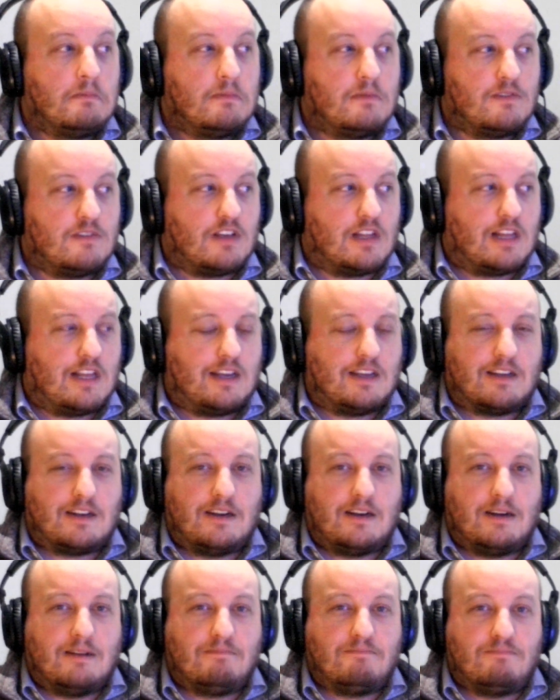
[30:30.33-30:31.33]
Said like,
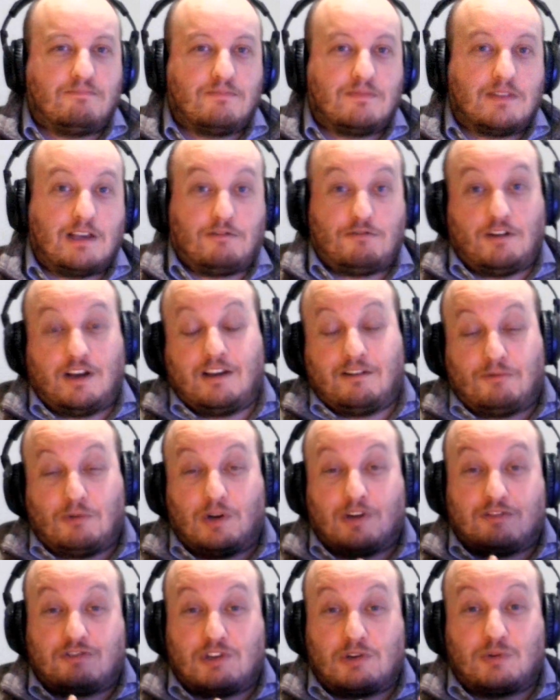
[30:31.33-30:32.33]
if
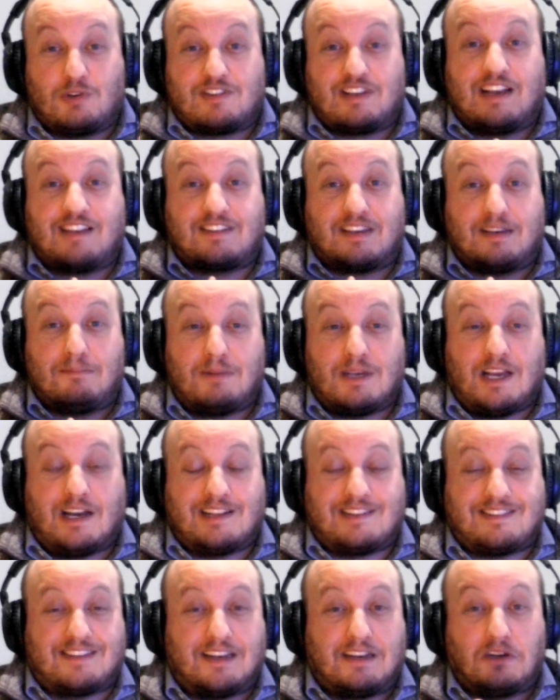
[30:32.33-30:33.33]
well, if she was asking me,
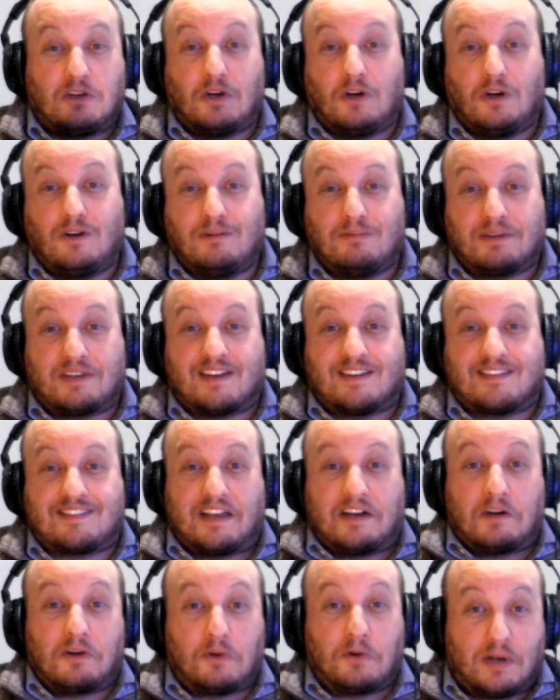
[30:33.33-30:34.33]
I'd say no because I
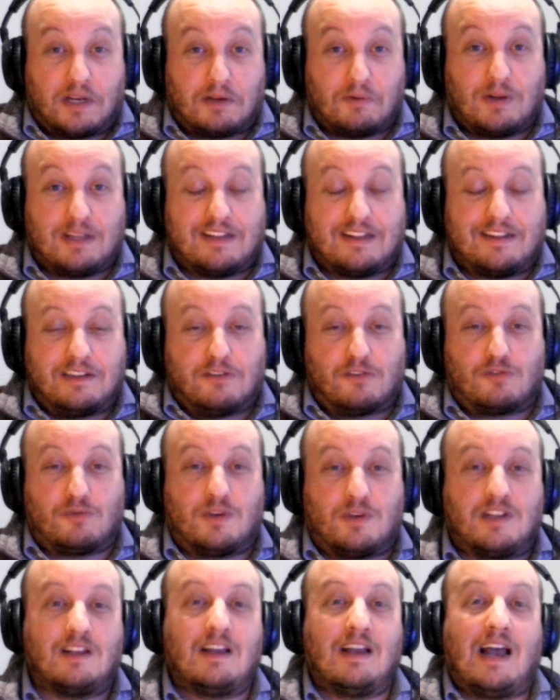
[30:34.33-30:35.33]
don't know anyone that deals
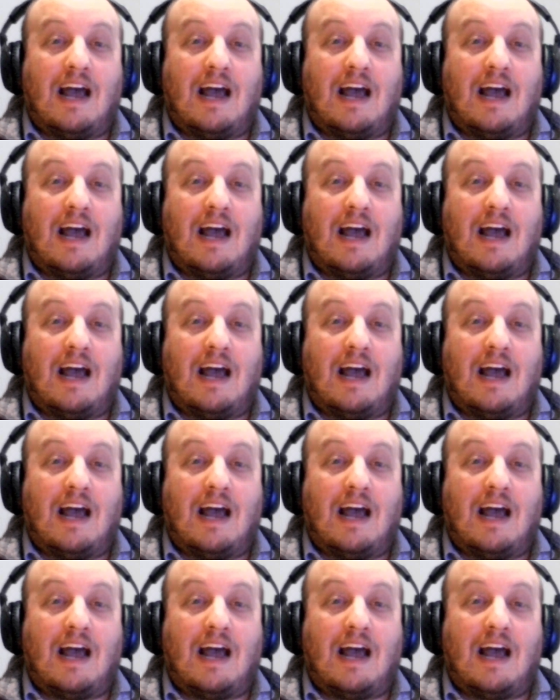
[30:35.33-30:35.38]
with.